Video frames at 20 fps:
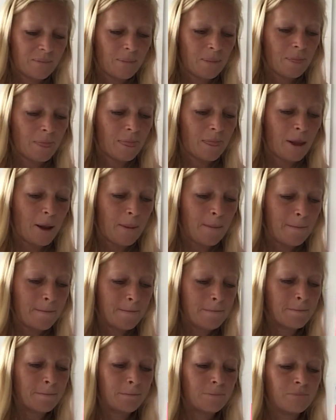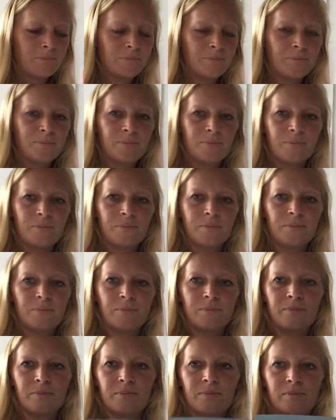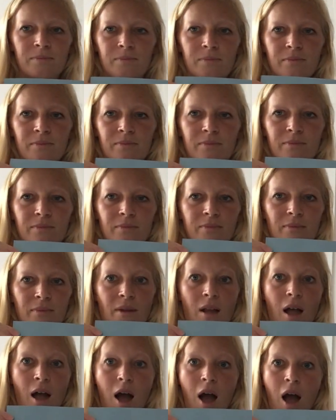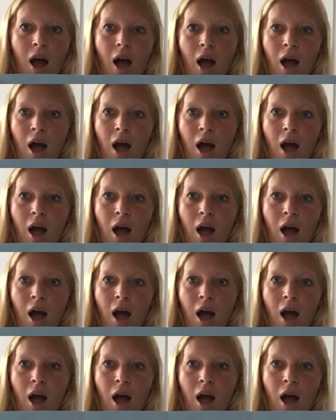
Nothing is said.